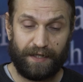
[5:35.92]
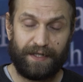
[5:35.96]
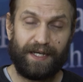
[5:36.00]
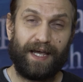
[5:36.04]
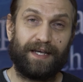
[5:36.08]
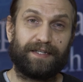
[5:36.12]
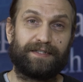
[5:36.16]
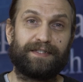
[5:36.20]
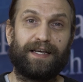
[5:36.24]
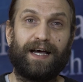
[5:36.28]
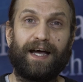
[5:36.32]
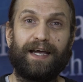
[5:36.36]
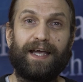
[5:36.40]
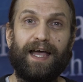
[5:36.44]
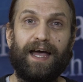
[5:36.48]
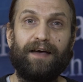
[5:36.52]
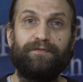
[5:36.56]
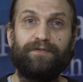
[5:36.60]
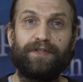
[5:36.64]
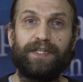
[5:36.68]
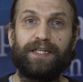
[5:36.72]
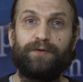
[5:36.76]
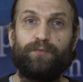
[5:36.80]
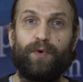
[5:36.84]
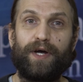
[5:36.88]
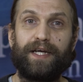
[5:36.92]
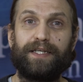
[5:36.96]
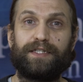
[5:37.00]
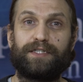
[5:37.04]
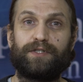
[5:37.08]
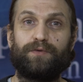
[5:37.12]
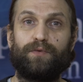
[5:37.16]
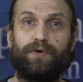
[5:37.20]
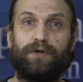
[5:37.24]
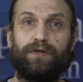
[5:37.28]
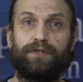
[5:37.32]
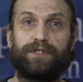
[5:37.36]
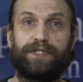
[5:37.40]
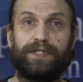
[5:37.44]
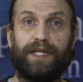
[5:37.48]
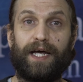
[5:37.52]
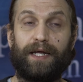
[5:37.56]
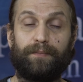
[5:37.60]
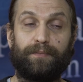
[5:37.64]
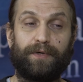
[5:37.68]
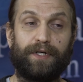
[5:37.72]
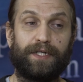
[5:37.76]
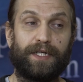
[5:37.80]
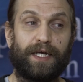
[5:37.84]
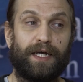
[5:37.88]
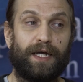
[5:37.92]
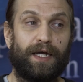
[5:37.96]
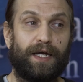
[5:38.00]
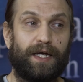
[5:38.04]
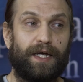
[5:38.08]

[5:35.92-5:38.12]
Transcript: yes, I heavily weight towards that, but